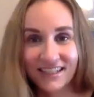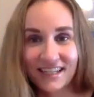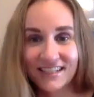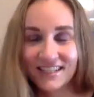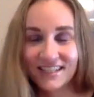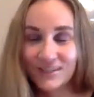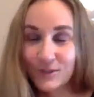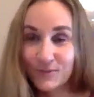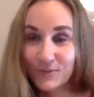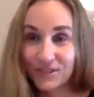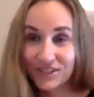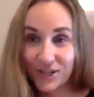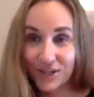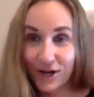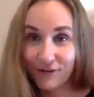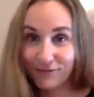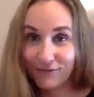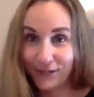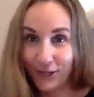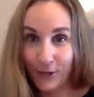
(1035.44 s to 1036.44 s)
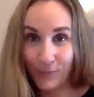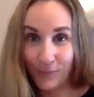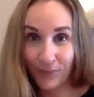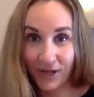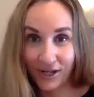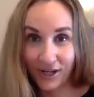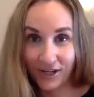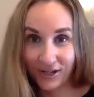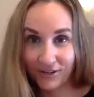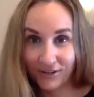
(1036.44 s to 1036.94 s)
and still be tough and
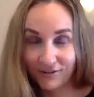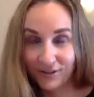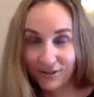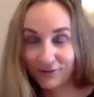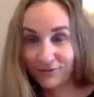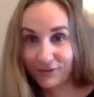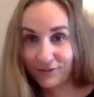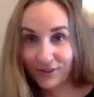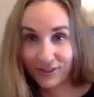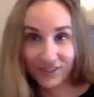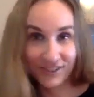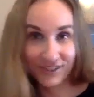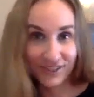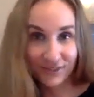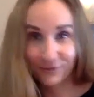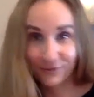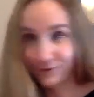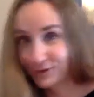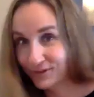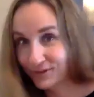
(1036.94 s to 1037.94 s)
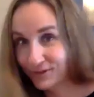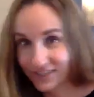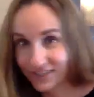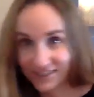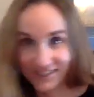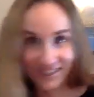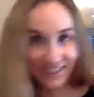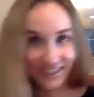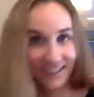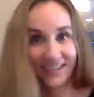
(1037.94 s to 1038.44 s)
competitive and fearless and
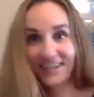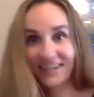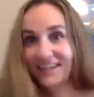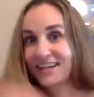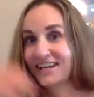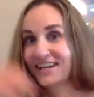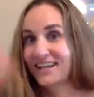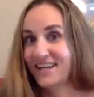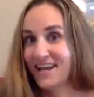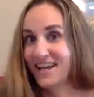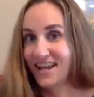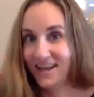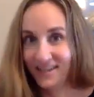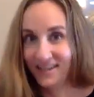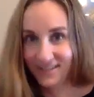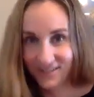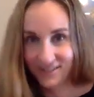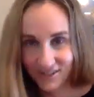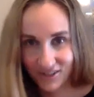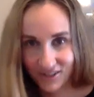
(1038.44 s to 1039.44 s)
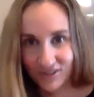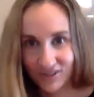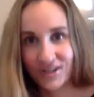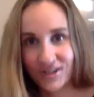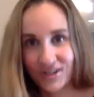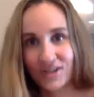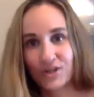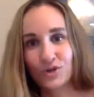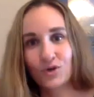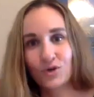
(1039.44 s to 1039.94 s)
focused, and
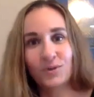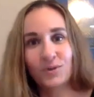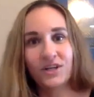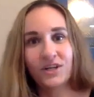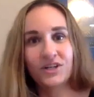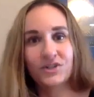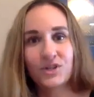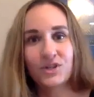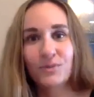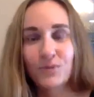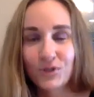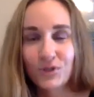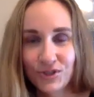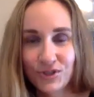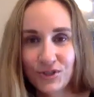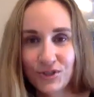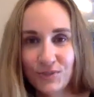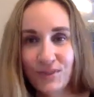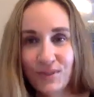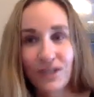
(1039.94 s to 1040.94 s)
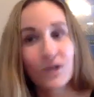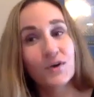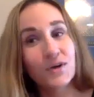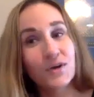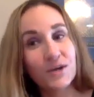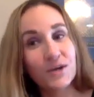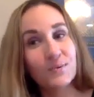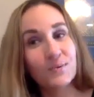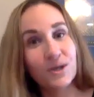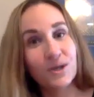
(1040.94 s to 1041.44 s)
learn how to normalize your emotions and be like,
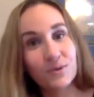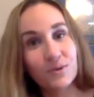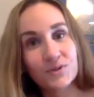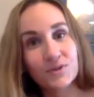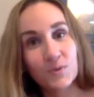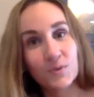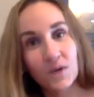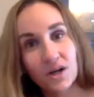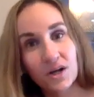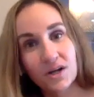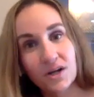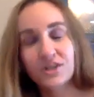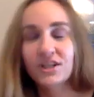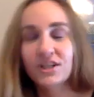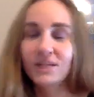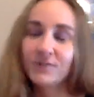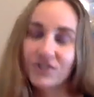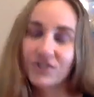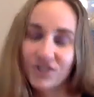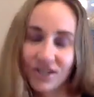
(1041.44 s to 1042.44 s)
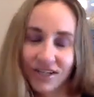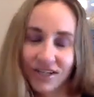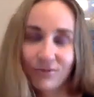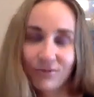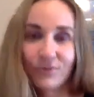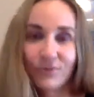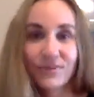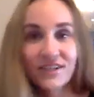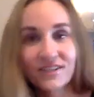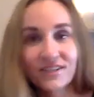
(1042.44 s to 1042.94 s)
okay, wait, what's going on here? Let me check in
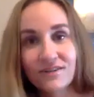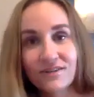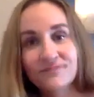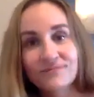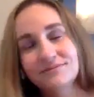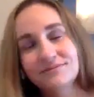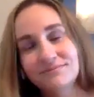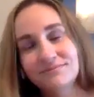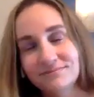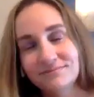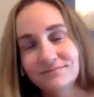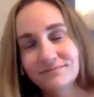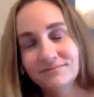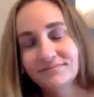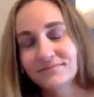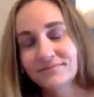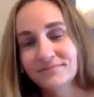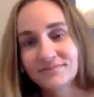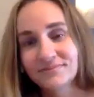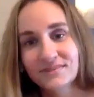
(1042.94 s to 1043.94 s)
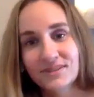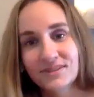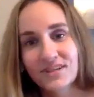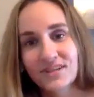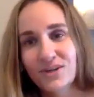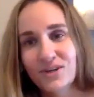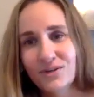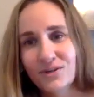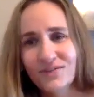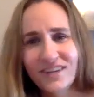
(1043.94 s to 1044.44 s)
with myself.
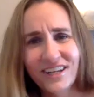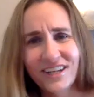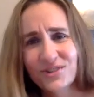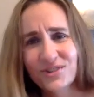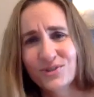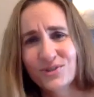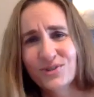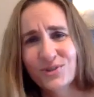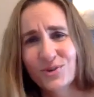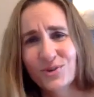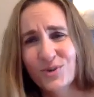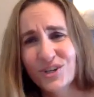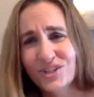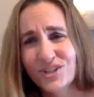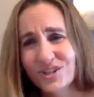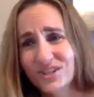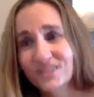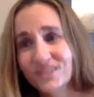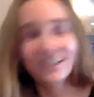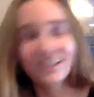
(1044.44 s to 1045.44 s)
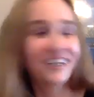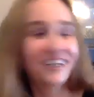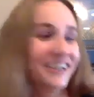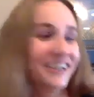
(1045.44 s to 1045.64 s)
I don't know if that answers your question.